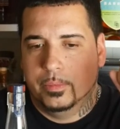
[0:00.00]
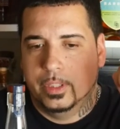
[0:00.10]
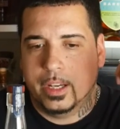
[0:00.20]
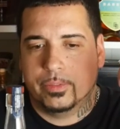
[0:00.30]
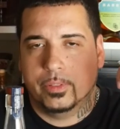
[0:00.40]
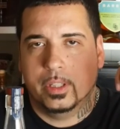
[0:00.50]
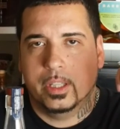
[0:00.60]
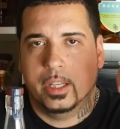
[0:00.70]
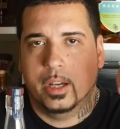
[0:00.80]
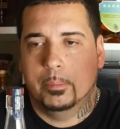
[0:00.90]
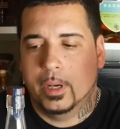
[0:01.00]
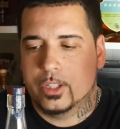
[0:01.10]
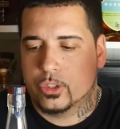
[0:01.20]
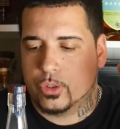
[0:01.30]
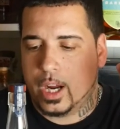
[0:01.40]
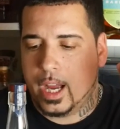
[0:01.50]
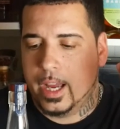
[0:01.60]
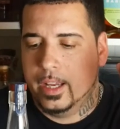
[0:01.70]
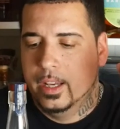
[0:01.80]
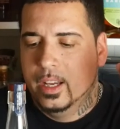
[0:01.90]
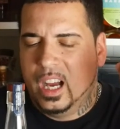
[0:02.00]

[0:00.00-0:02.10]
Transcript: Definitely a must try.